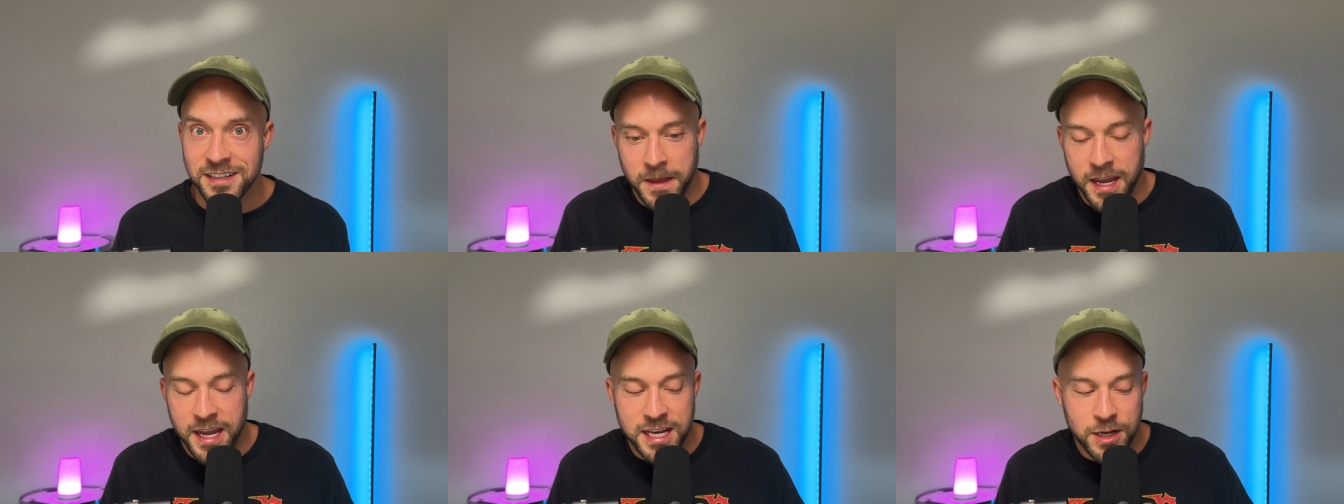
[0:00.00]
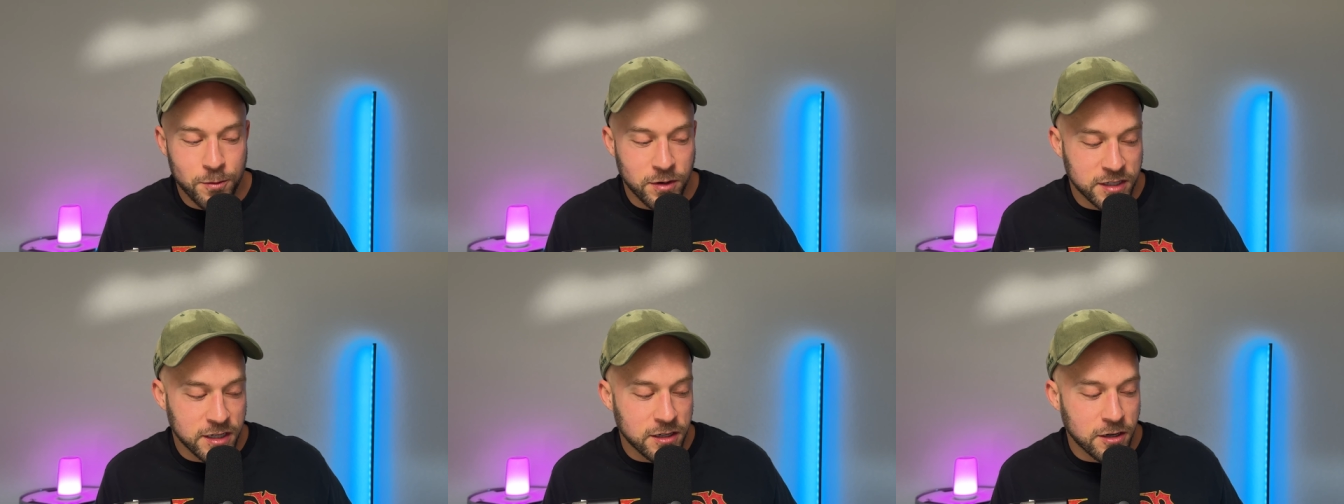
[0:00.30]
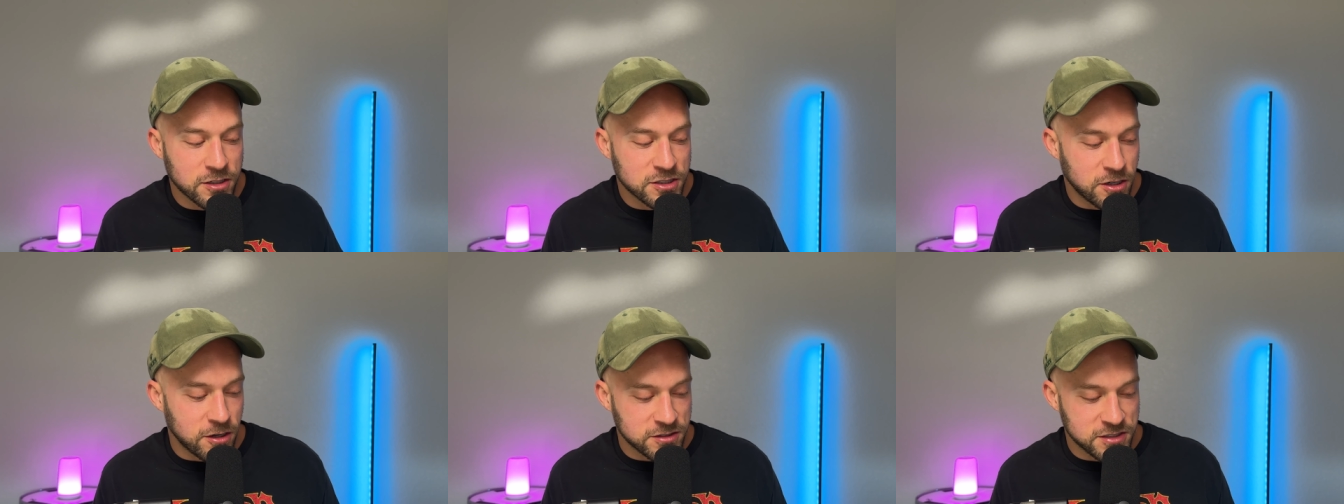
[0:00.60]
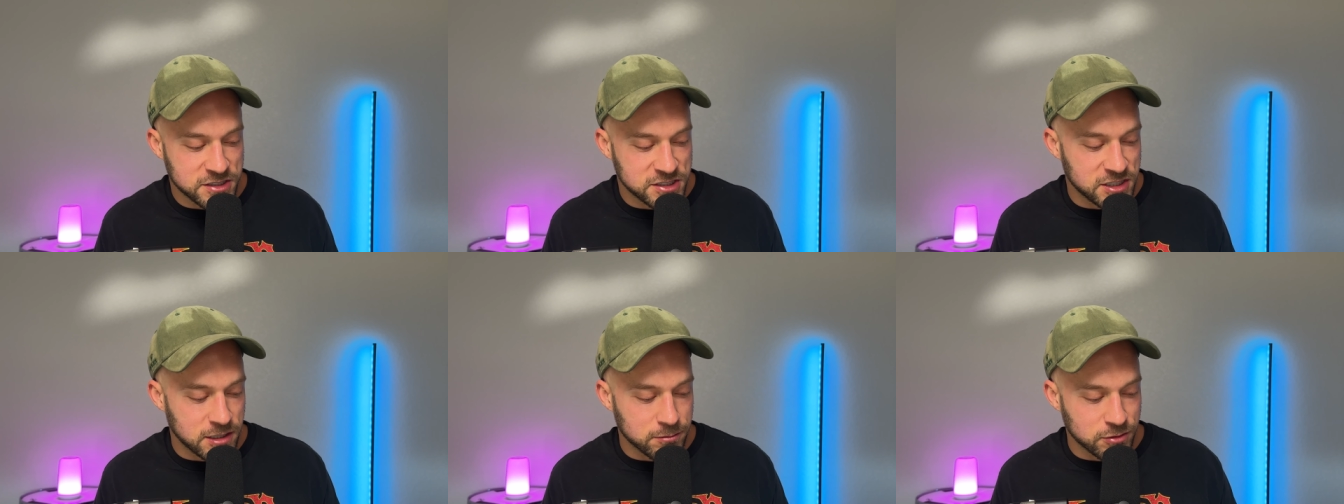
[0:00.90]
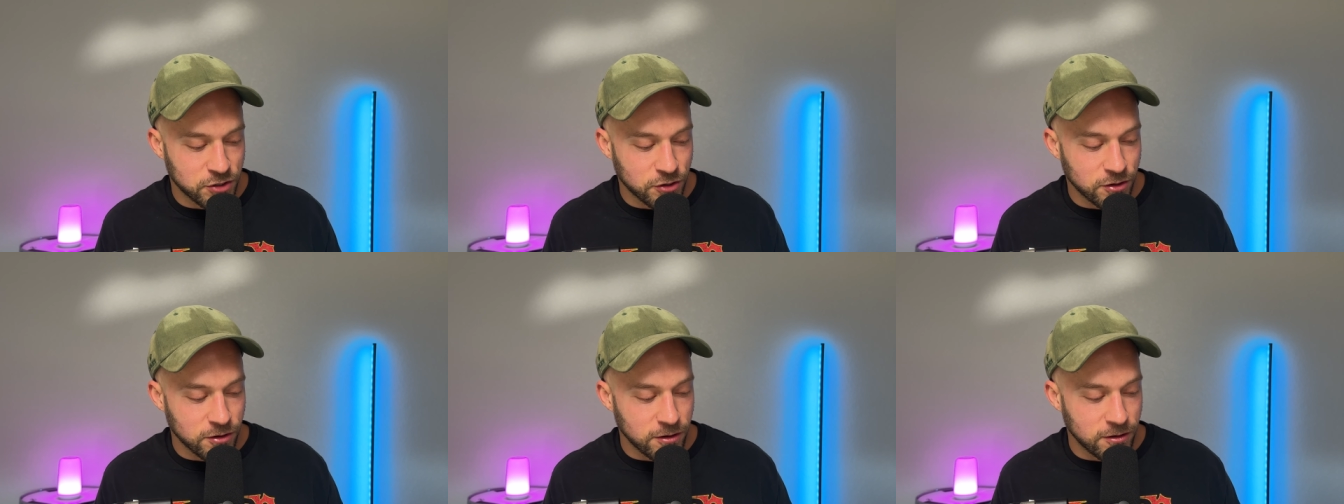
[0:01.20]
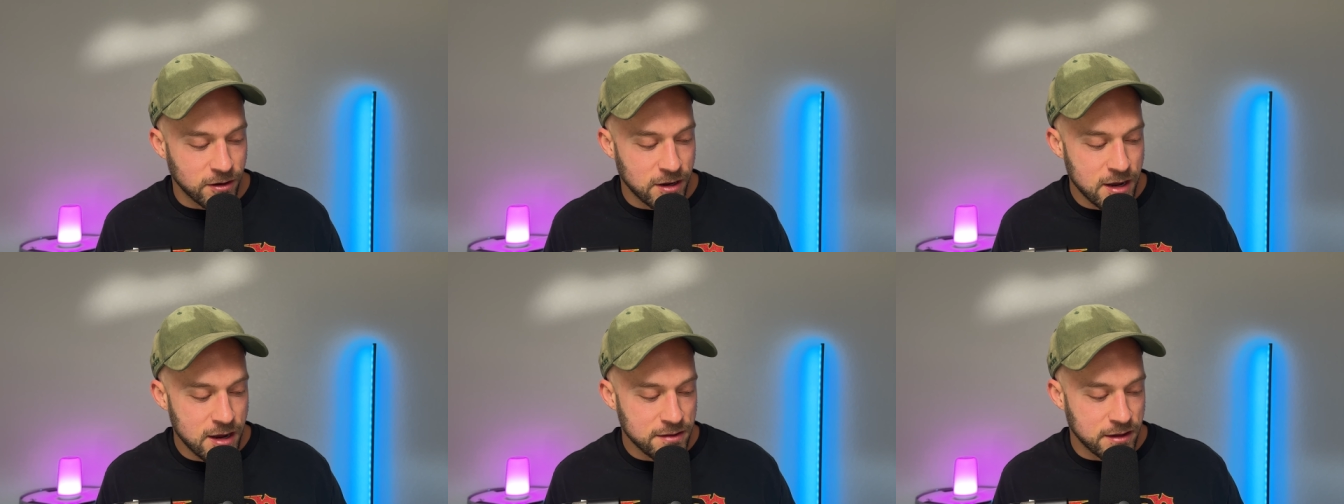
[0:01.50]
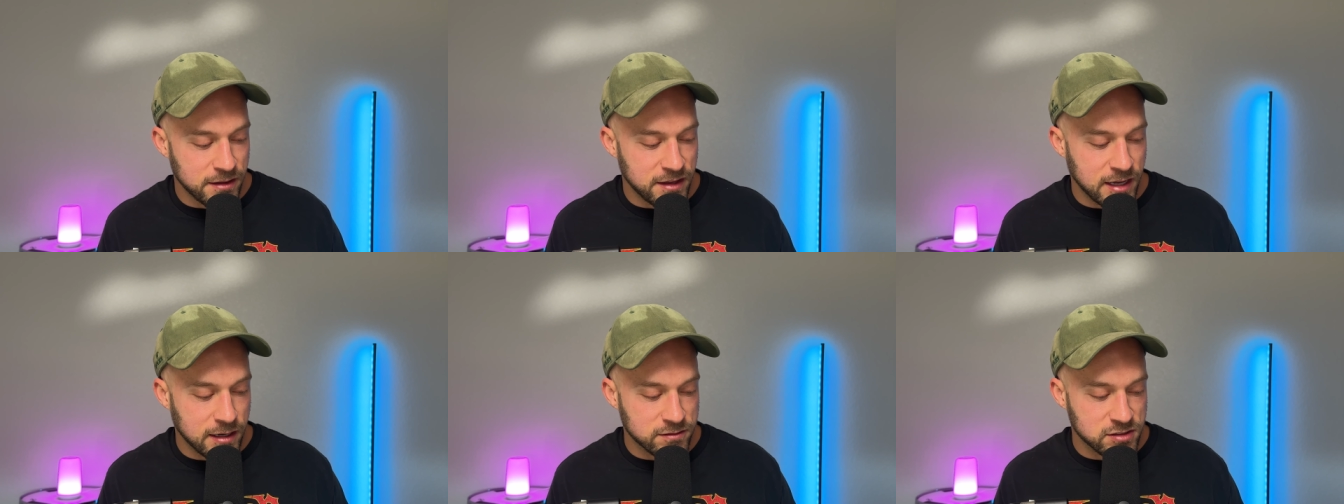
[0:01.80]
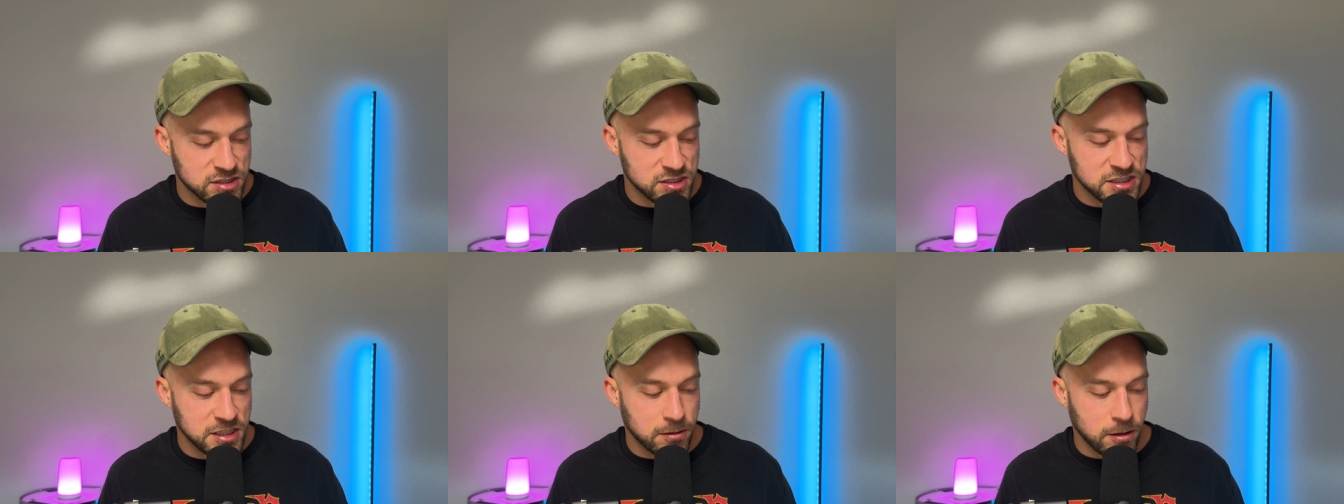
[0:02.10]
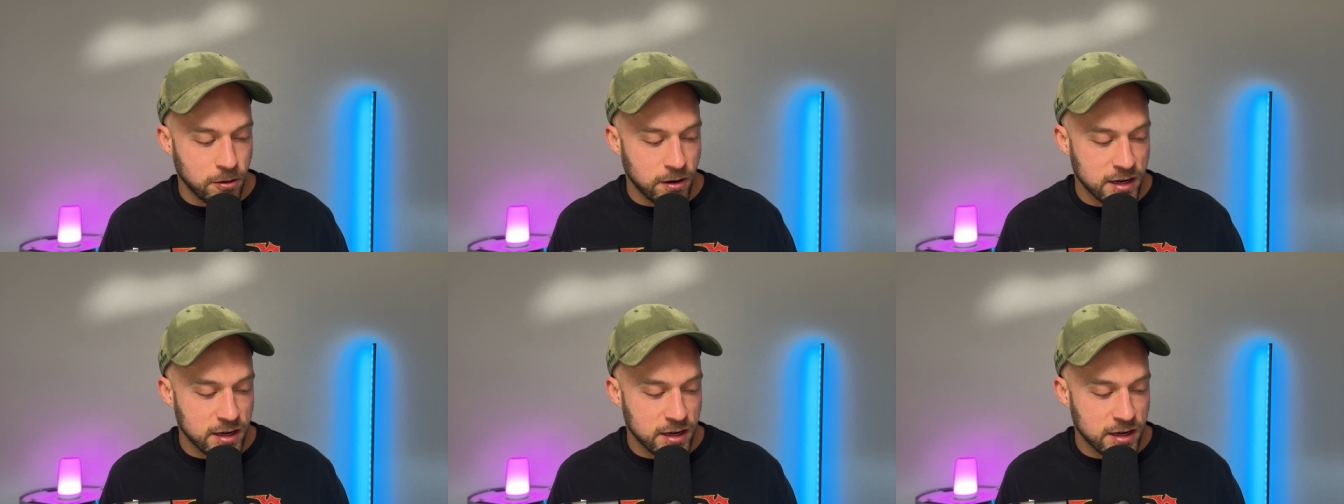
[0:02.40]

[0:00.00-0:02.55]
Anyone can go talk to some girl that they have zero